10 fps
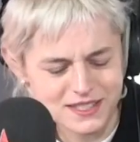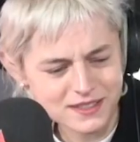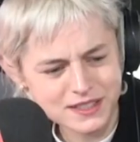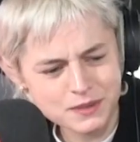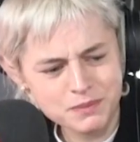
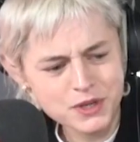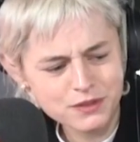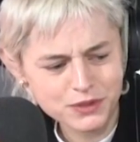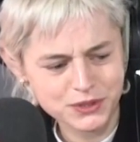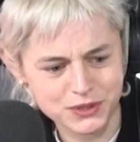it's a
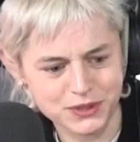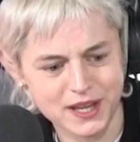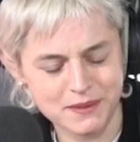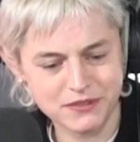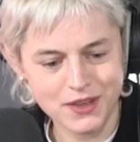beautiful
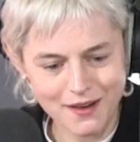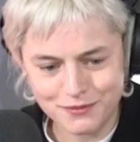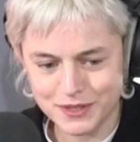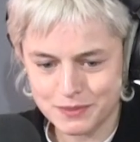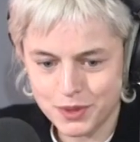story. I mean, if you
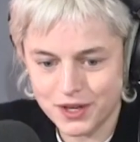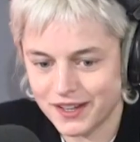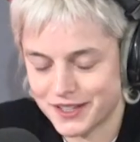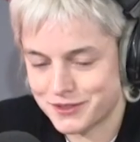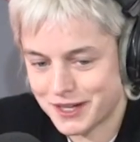haven't read the
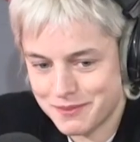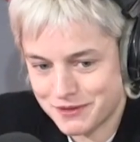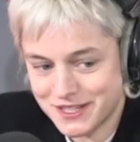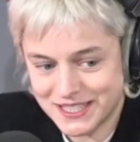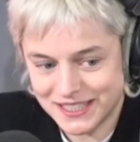book, I'd
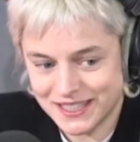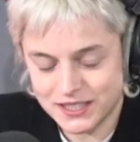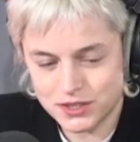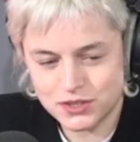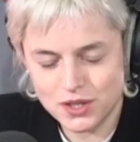recommend reading it.
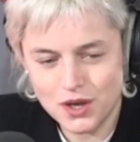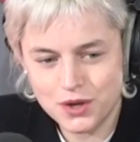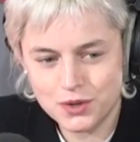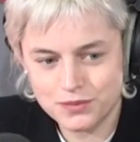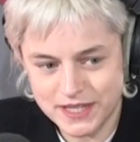It's
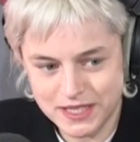so